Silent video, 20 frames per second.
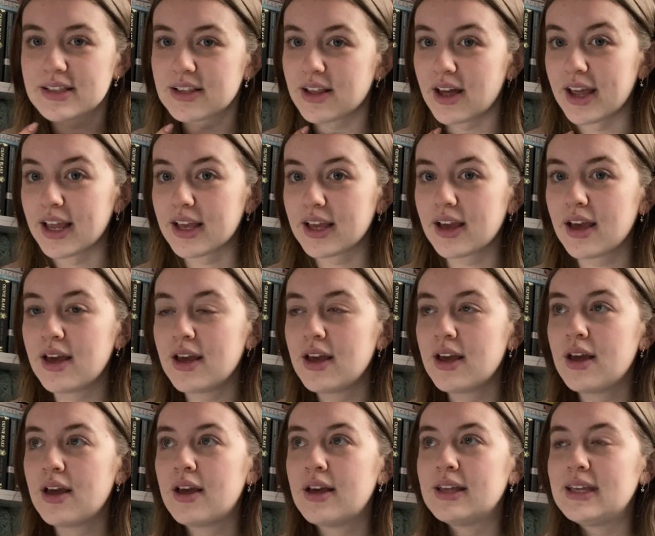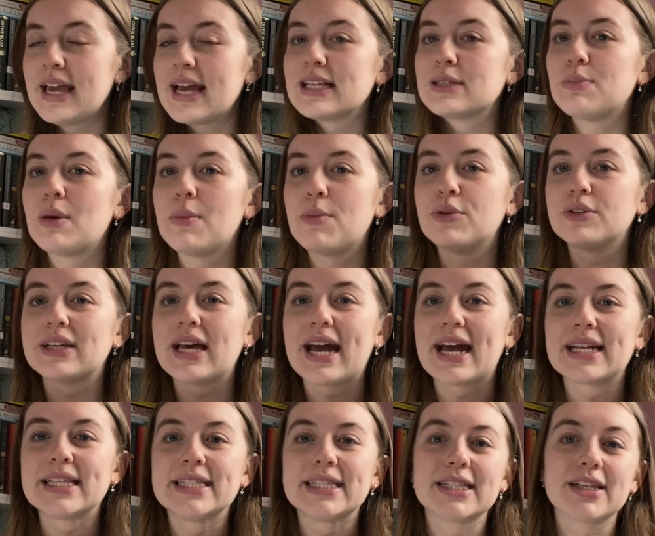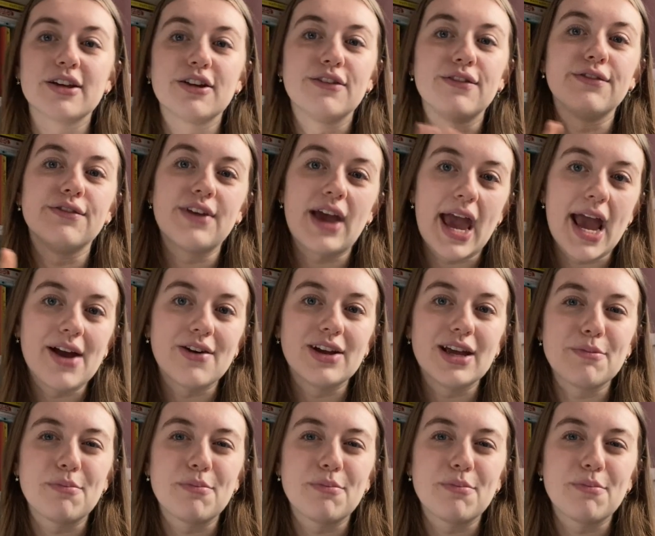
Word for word: Like yes, people's hands can vary,